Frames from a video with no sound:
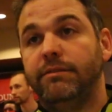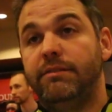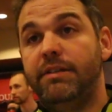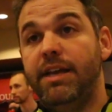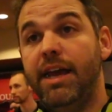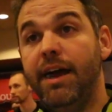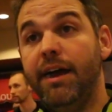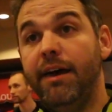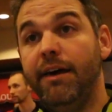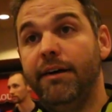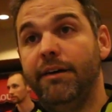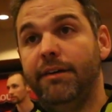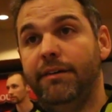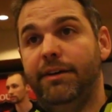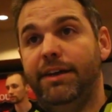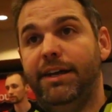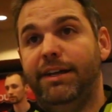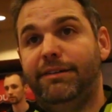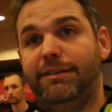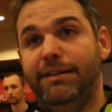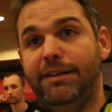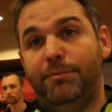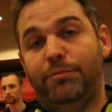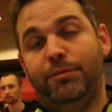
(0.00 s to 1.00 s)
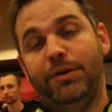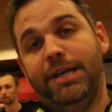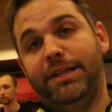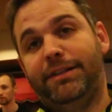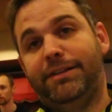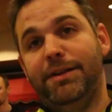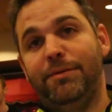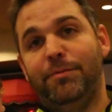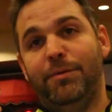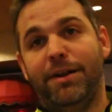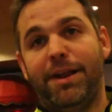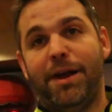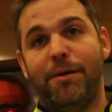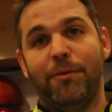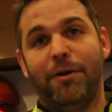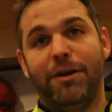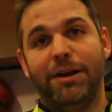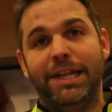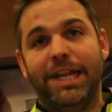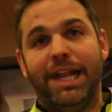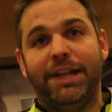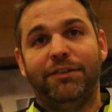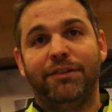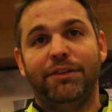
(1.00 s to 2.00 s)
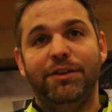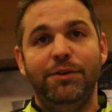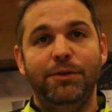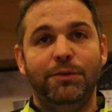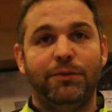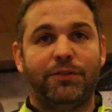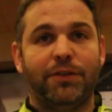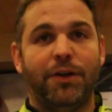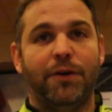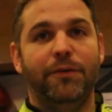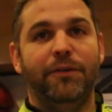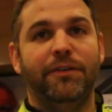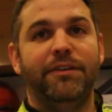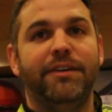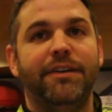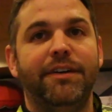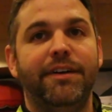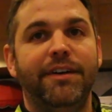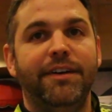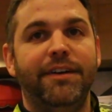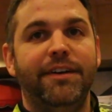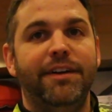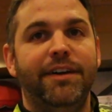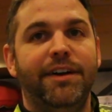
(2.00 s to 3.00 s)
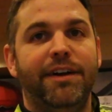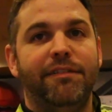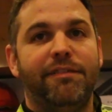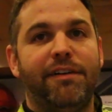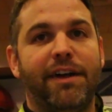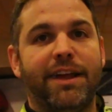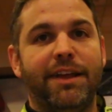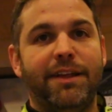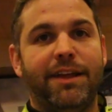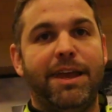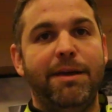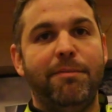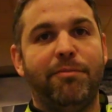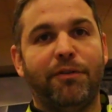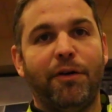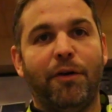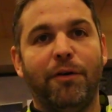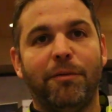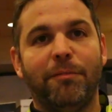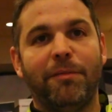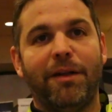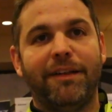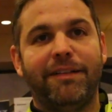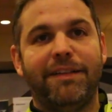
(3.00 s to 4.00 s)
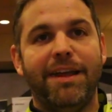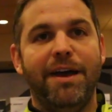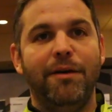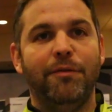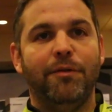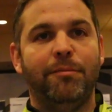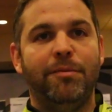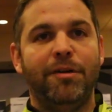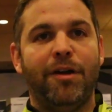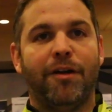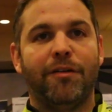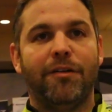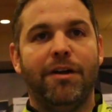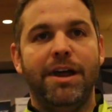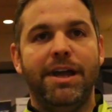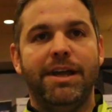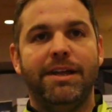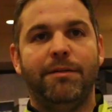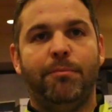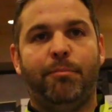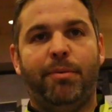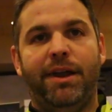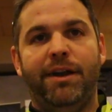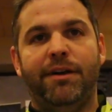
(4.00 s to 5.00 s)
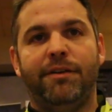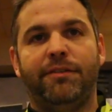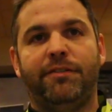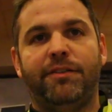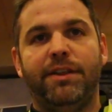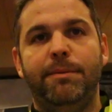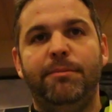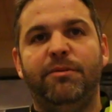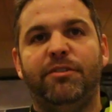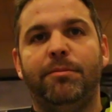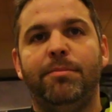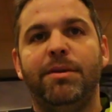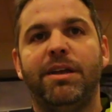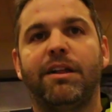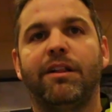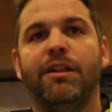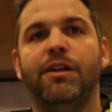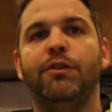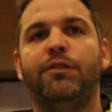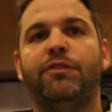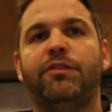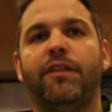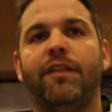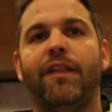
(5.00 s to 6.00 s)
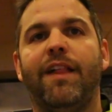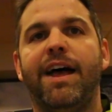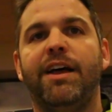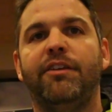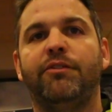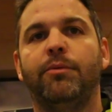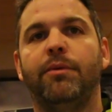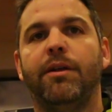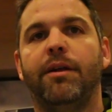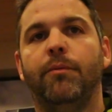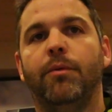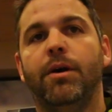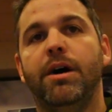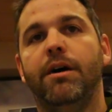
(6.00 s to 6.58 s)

Yeah, it did. It did what I wanted it to do. So, if I can keep throwing them like that, we'll be all right. pair seems to be close to the last one.